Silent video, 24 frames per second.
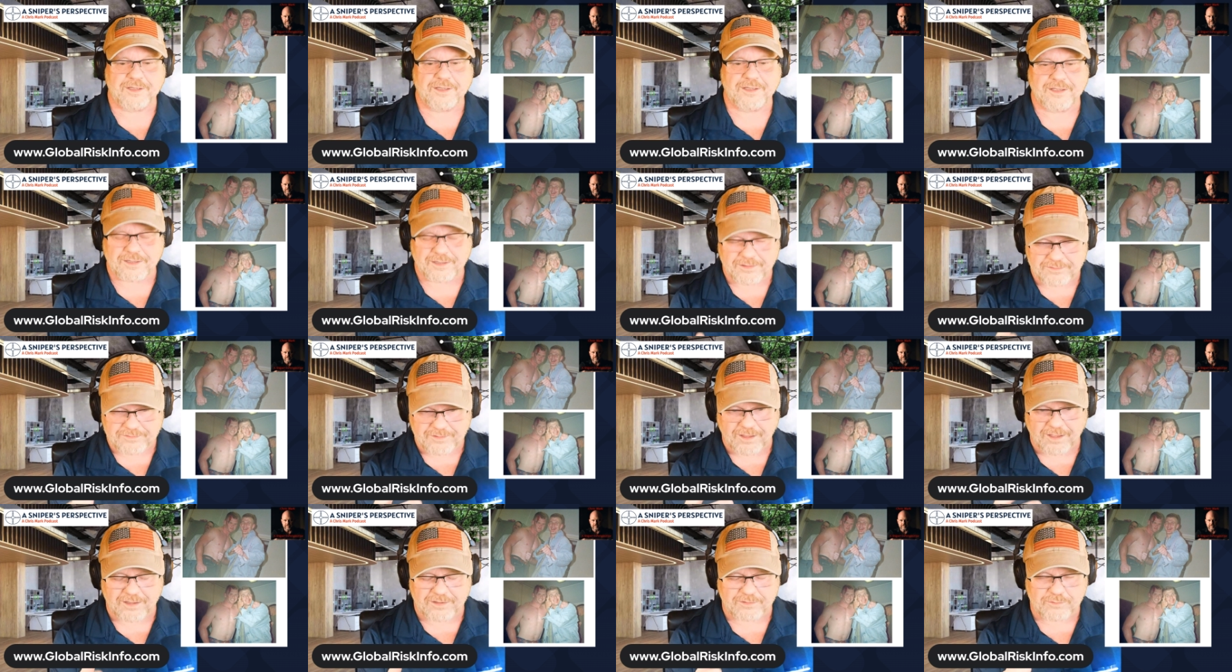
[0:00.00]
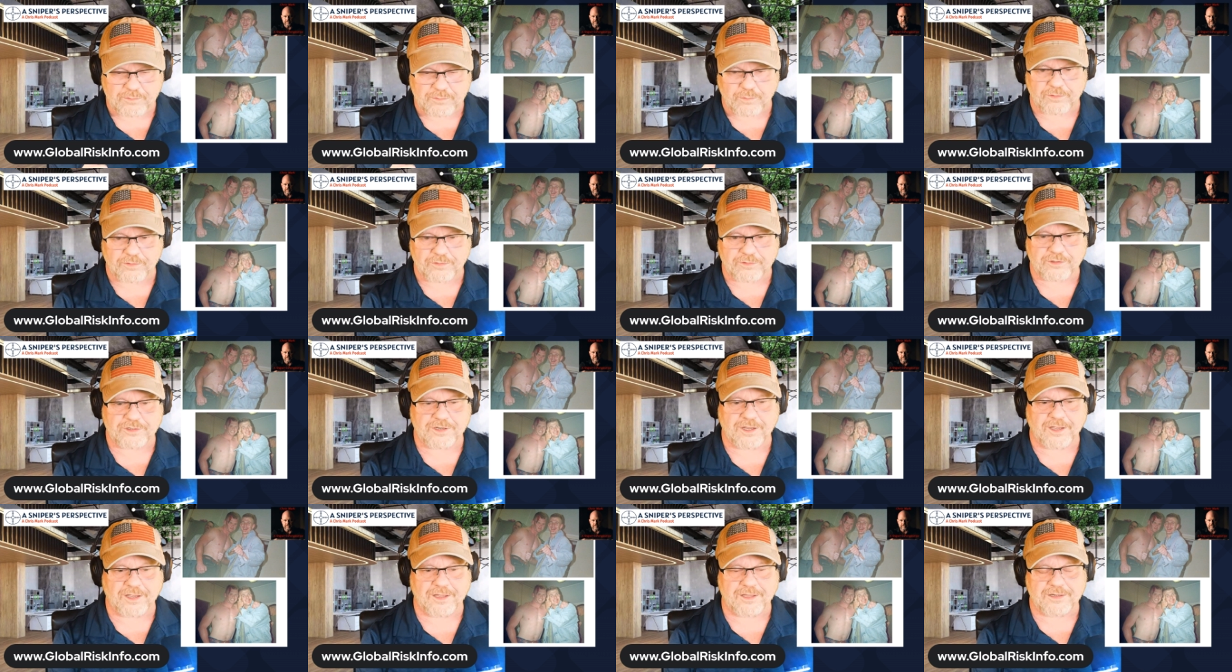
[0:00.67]
His eye is swollen
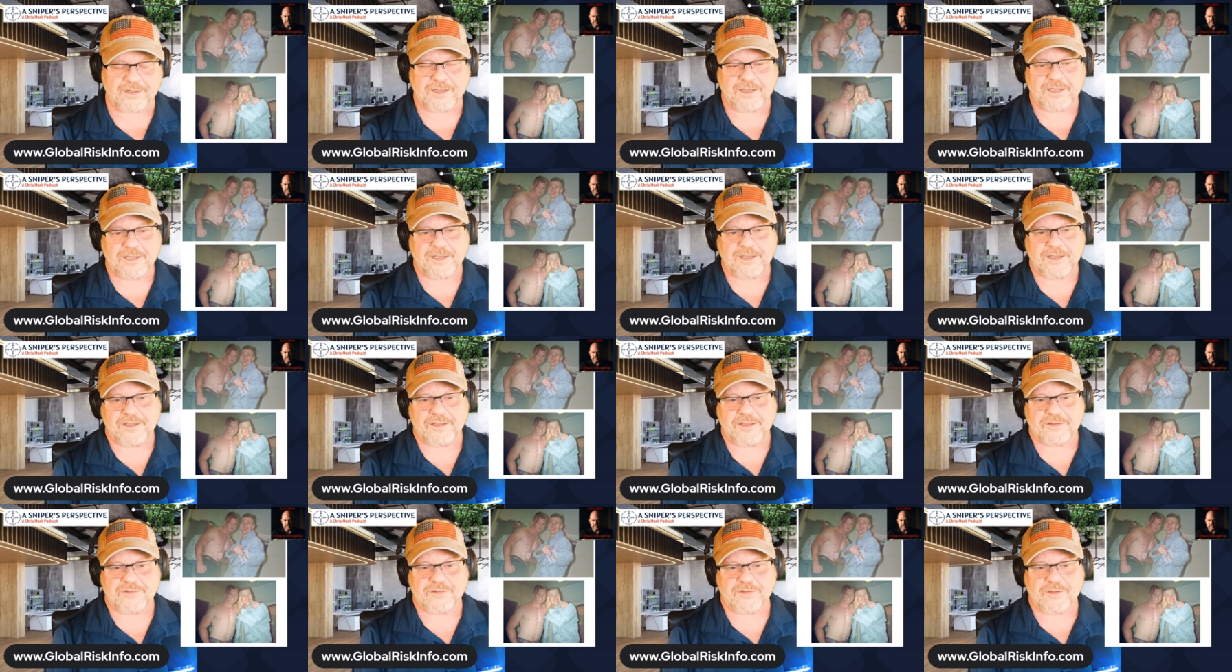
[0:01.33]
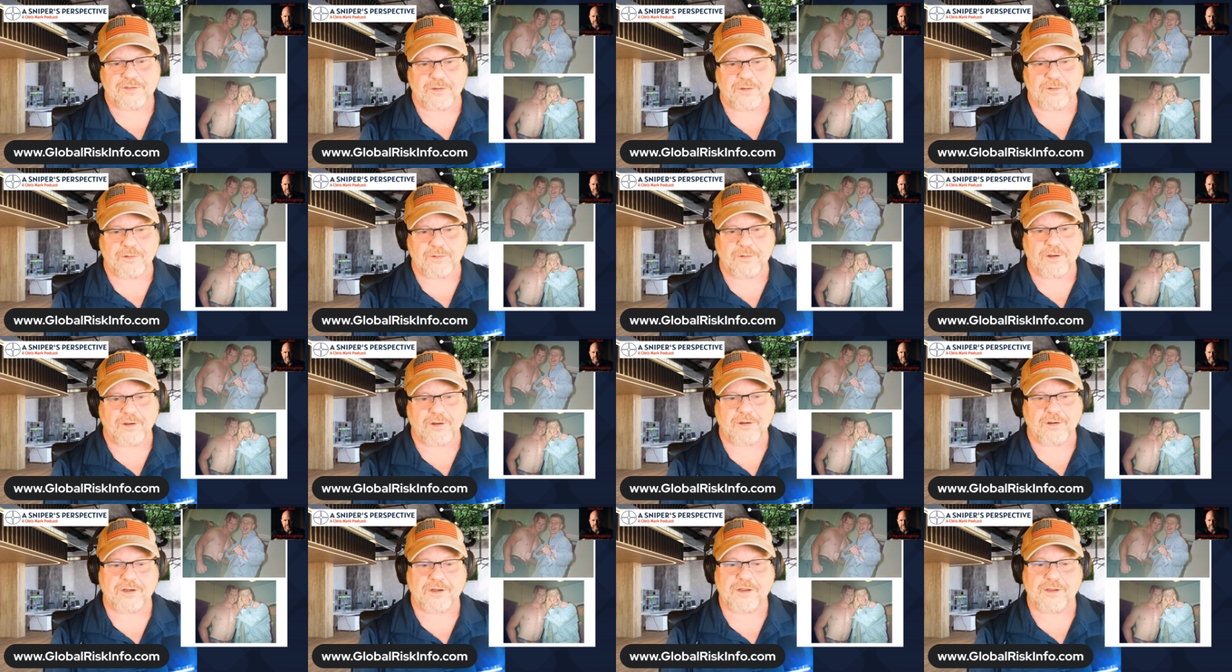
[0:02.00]
shut. So
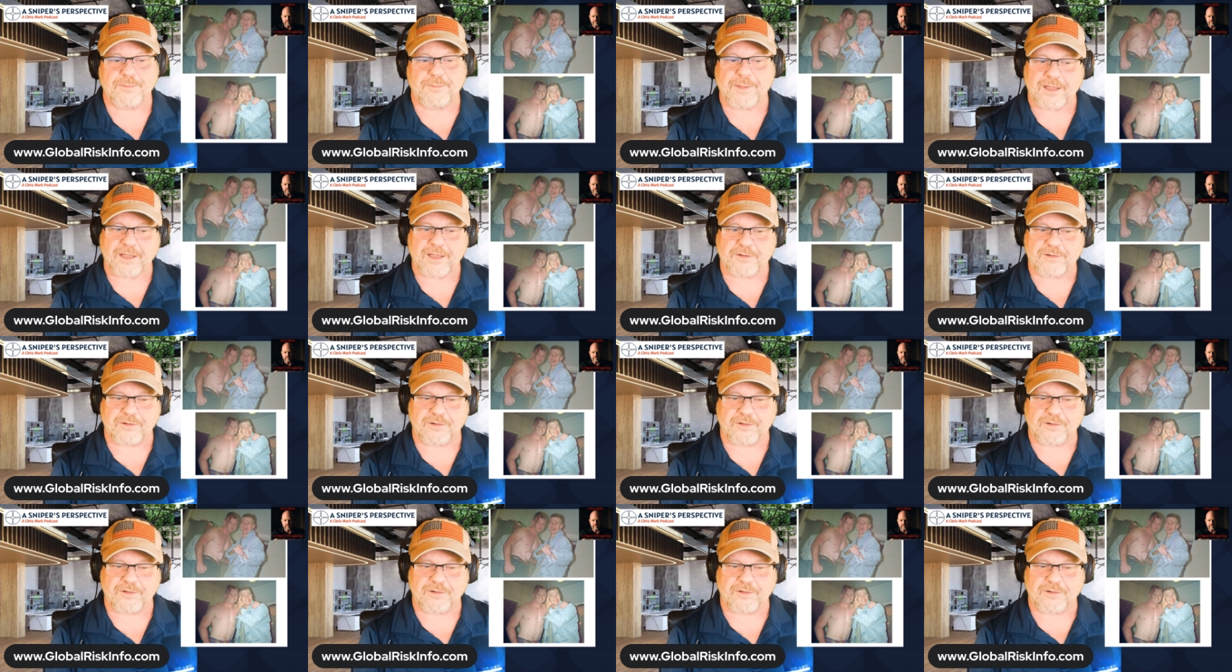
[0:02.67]
our commander,